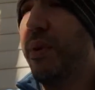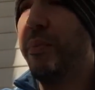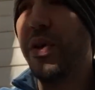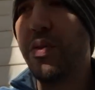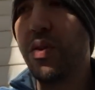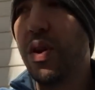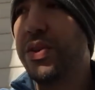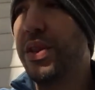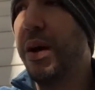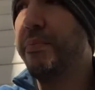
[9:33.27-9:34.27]
My
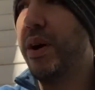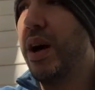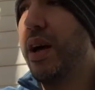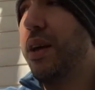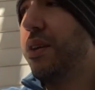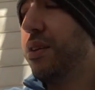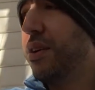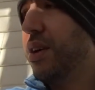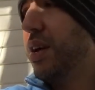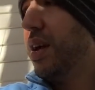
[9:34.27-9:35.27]
mother-in-law stopped by,
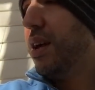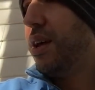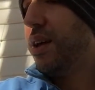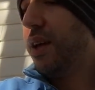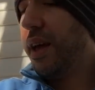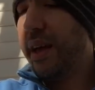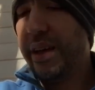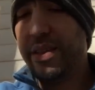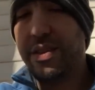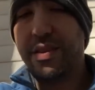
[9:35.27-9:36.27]

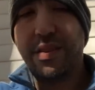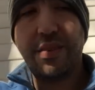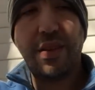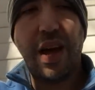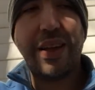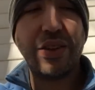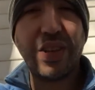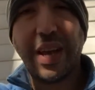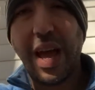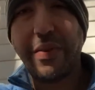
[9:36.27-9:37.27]
and I
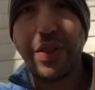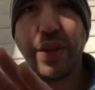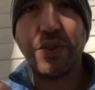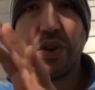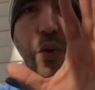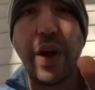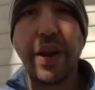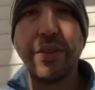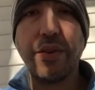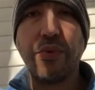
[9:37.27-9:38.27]
just like having things going
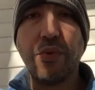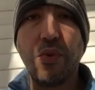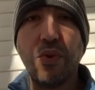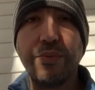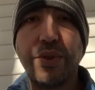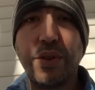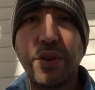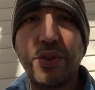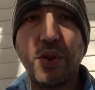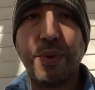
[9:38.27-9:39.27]
on in different rooms
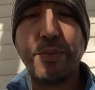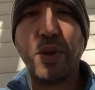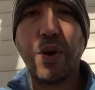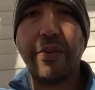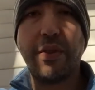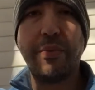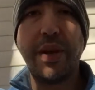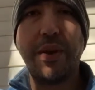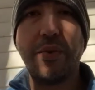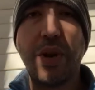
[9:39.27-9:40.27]
so people don't have to
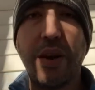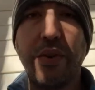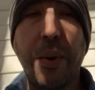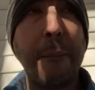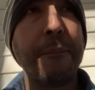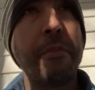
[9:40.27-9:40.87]
be whatever.